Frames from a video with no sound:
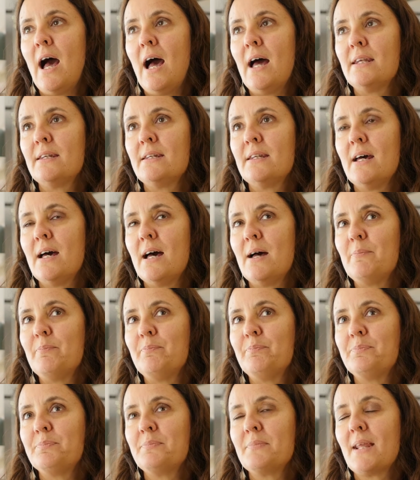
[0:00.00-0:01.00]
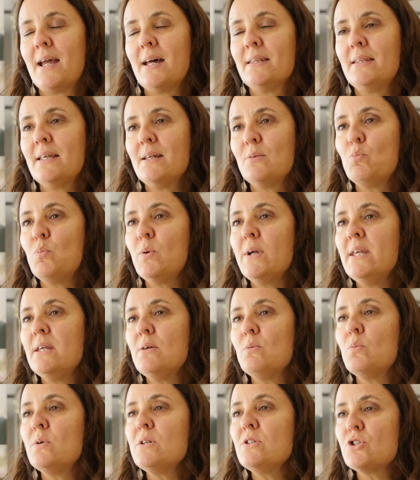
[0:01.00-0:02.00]
and um, and then
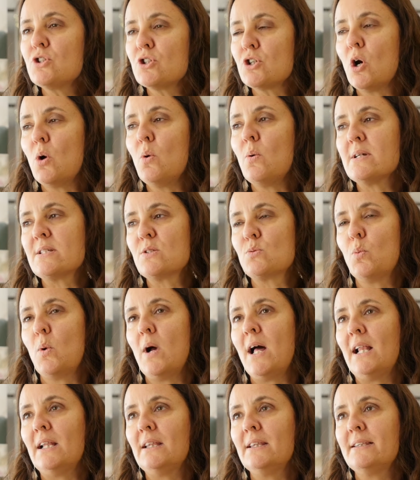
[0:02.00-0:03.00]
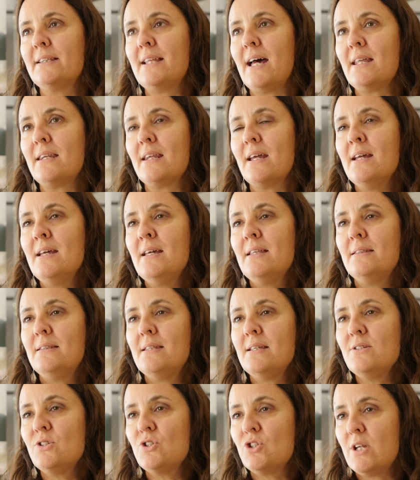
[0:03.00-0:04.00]
we we show as well that
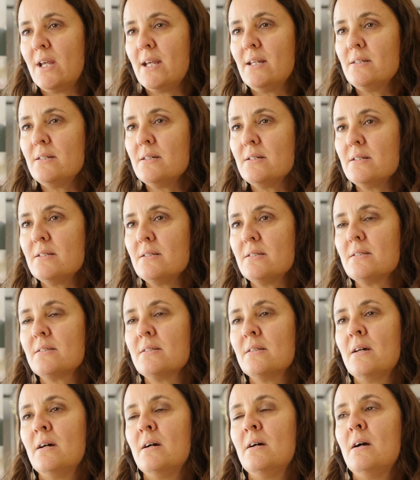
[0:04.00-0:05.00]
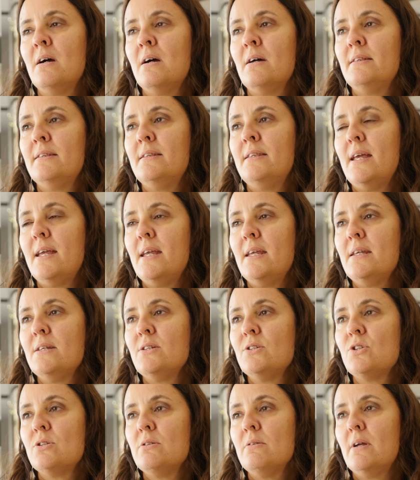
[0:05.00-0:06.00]
these changes they
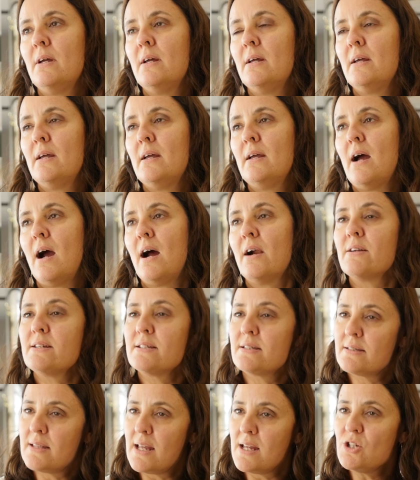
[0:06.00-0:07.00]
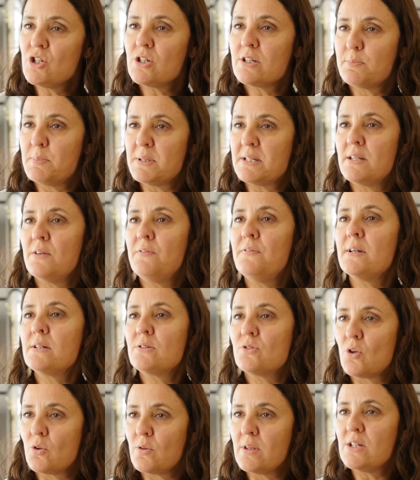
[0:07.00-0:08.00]
uh, are stage
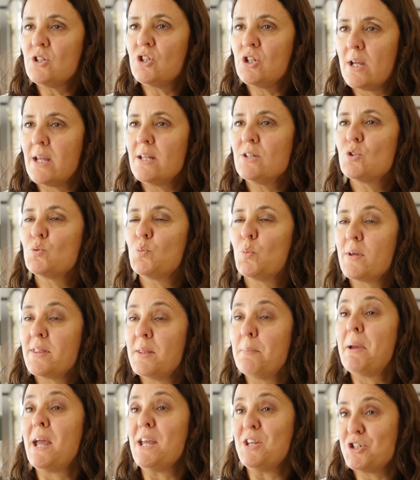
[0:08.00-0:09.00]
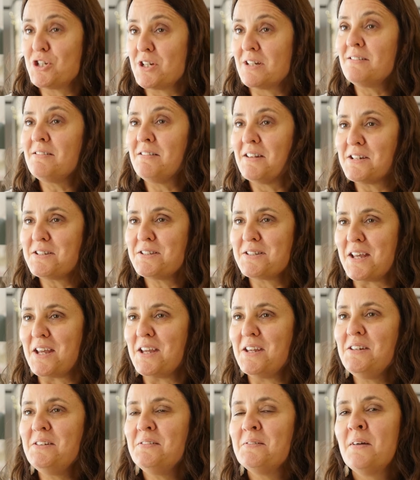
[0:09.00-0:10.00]
specific, so they change with the patient, let's
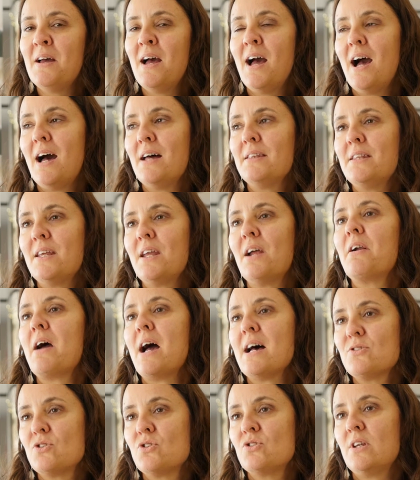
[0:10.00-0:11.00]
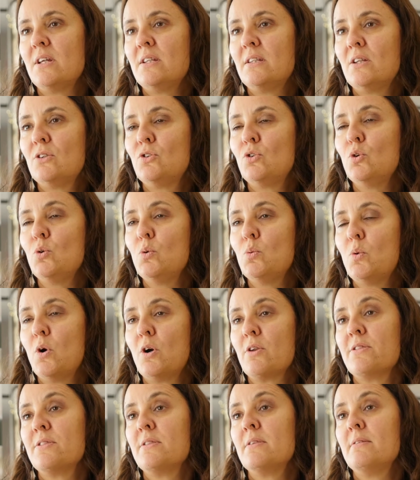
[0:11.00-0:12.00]
say, and they are associated
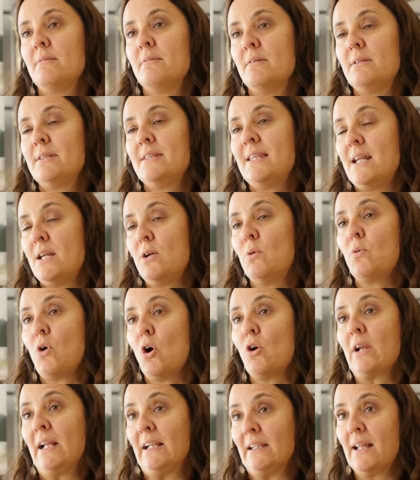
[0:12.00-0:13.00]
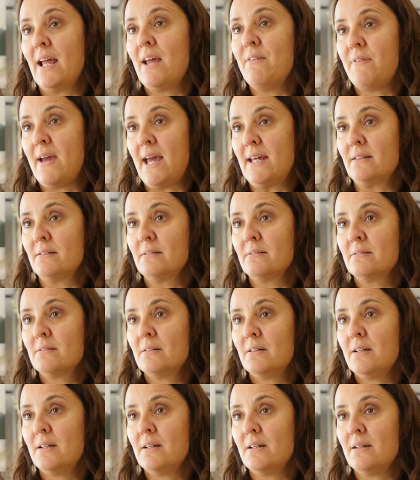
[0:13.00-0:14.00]
toward the neuronal event.
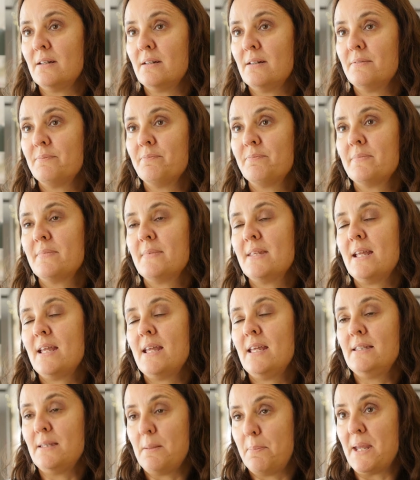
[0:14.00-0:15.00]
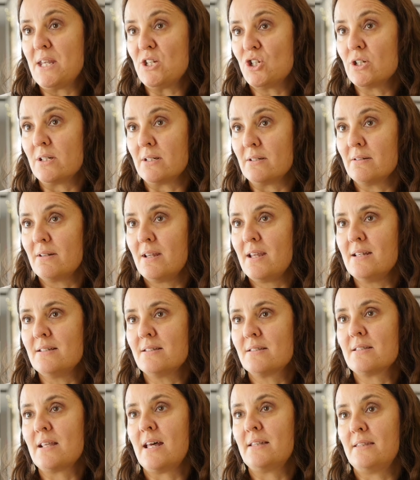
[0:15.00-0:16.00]
Um, in the patient
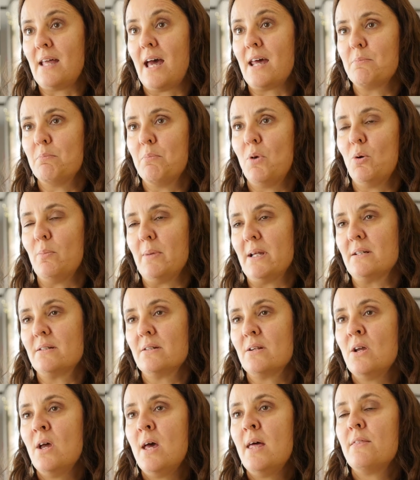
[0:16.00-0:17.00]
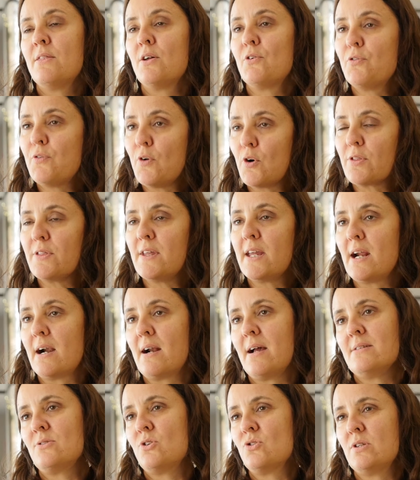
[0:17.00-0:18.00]
is at that moment. Therefore, they
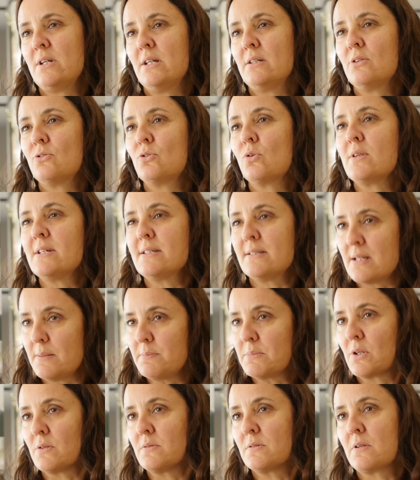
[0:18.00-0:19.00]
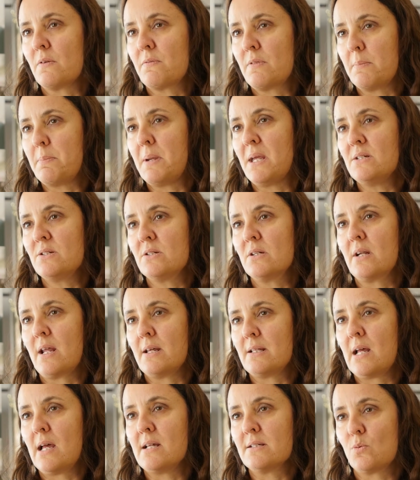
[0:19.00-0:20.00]
are associated to the symptoms of the patient
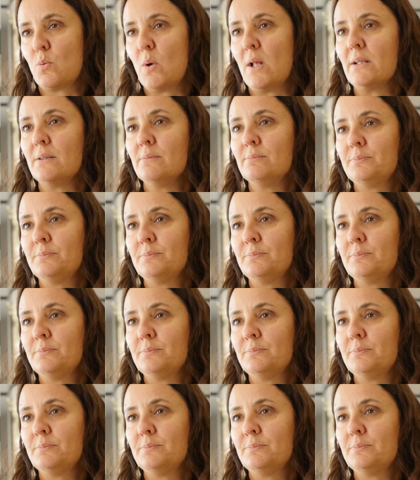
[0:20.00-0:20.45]
as well.